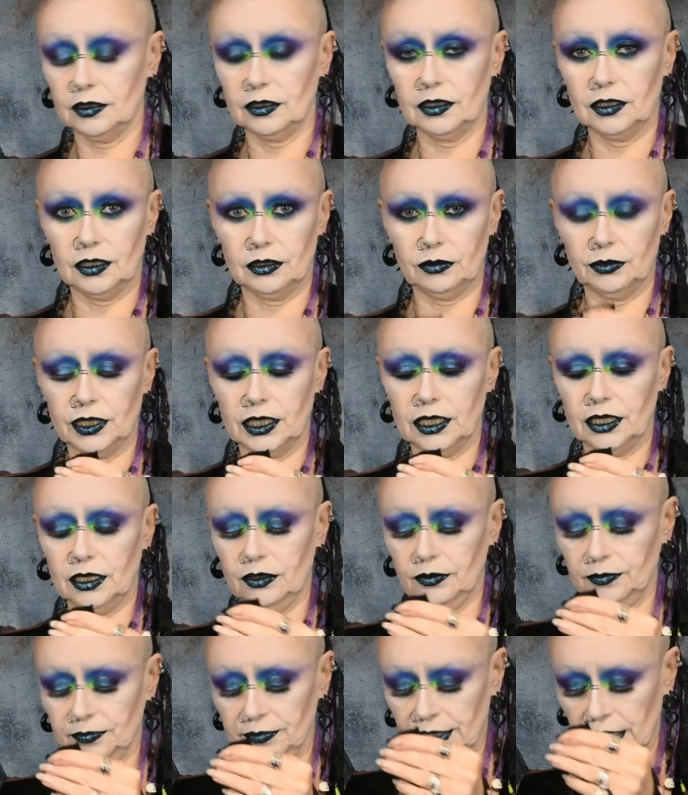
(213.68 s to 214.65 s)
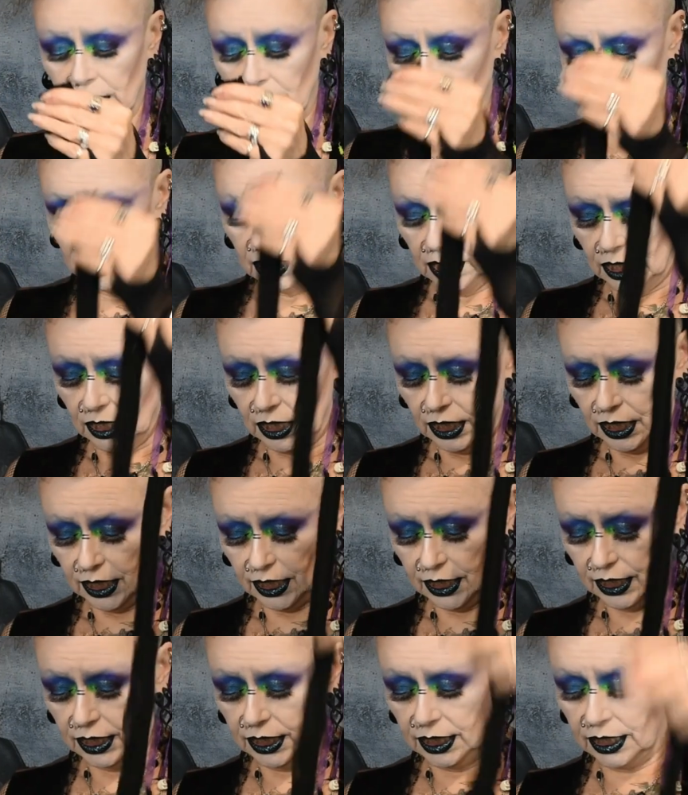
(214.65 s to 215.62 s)
There we go.
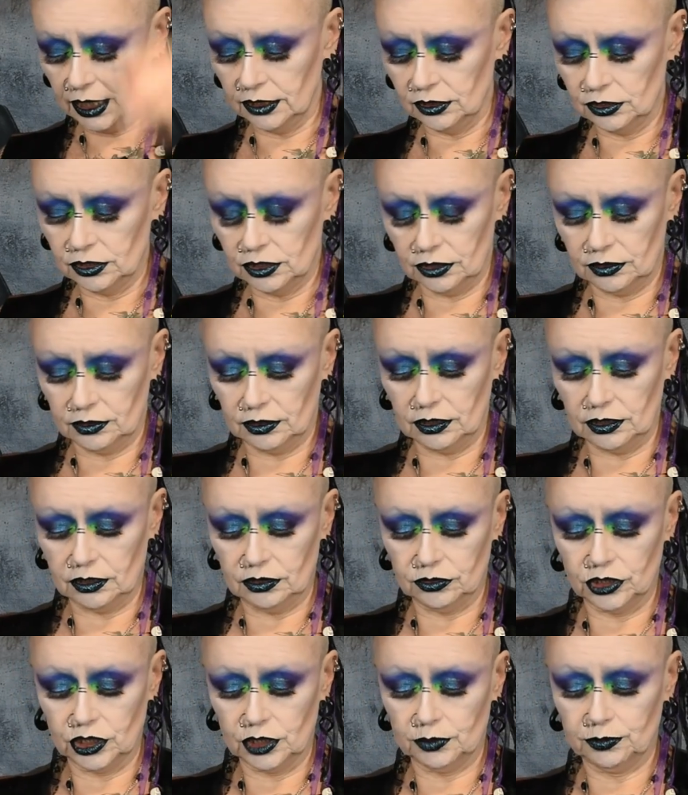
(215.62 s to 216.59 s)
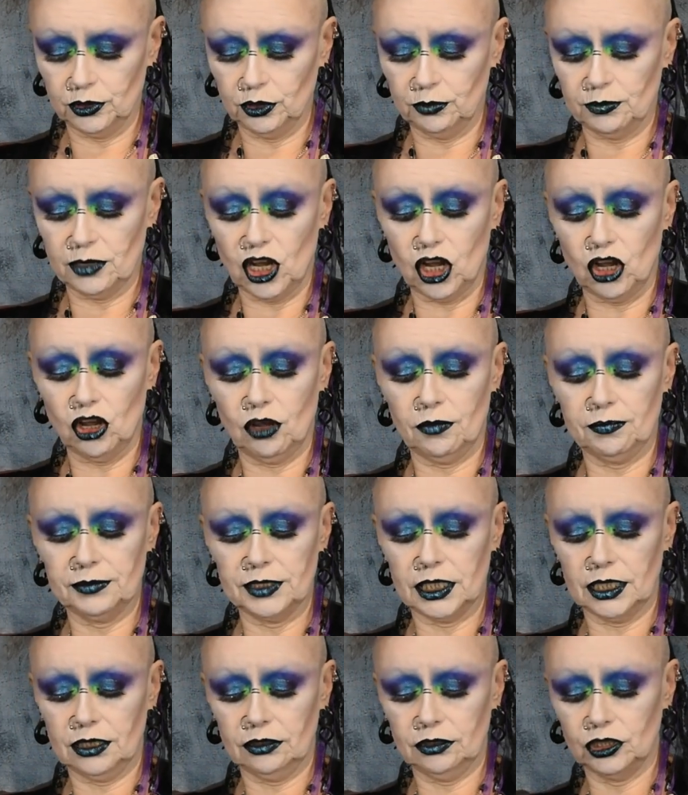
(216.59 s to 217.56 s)
And I'll just put my arm
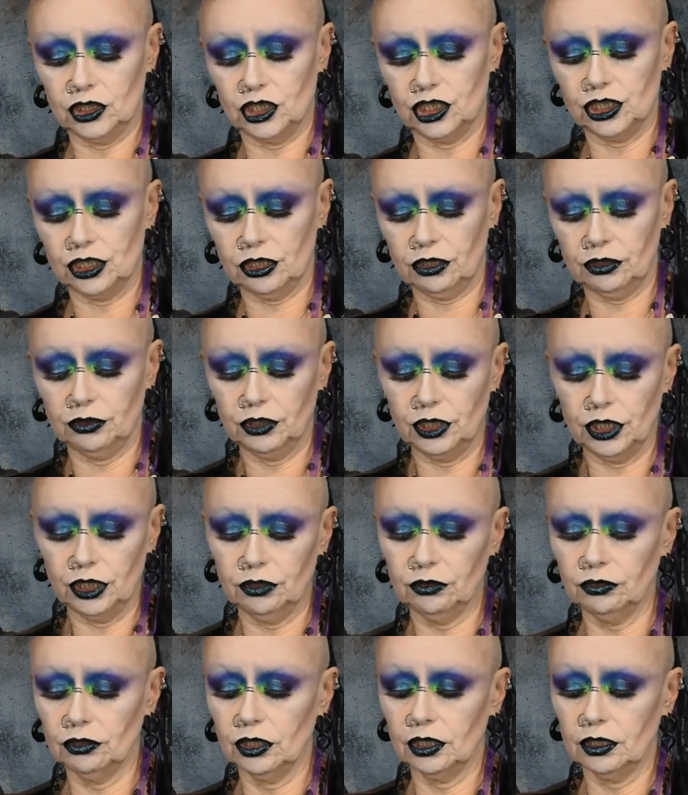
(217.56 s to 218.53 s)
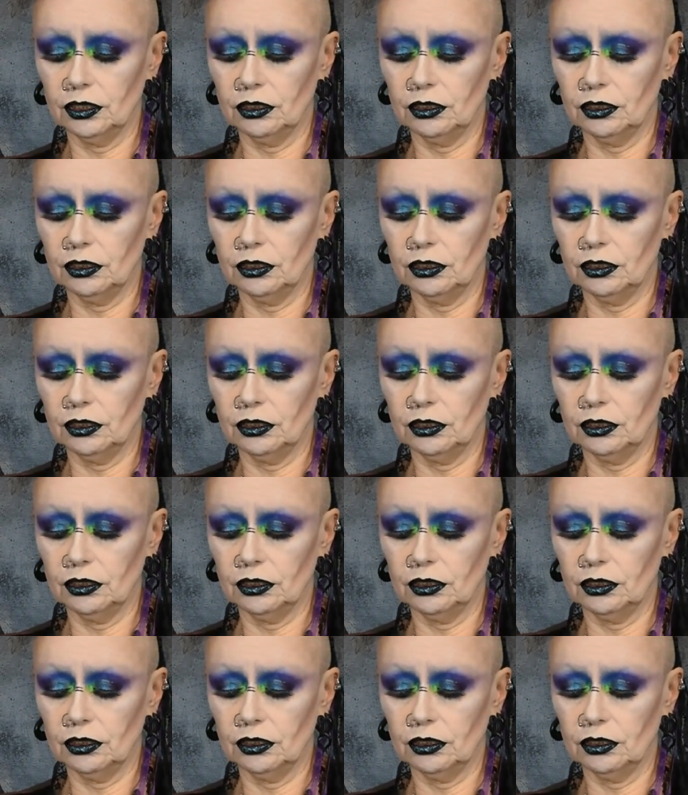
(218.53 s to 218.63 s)
down and show you,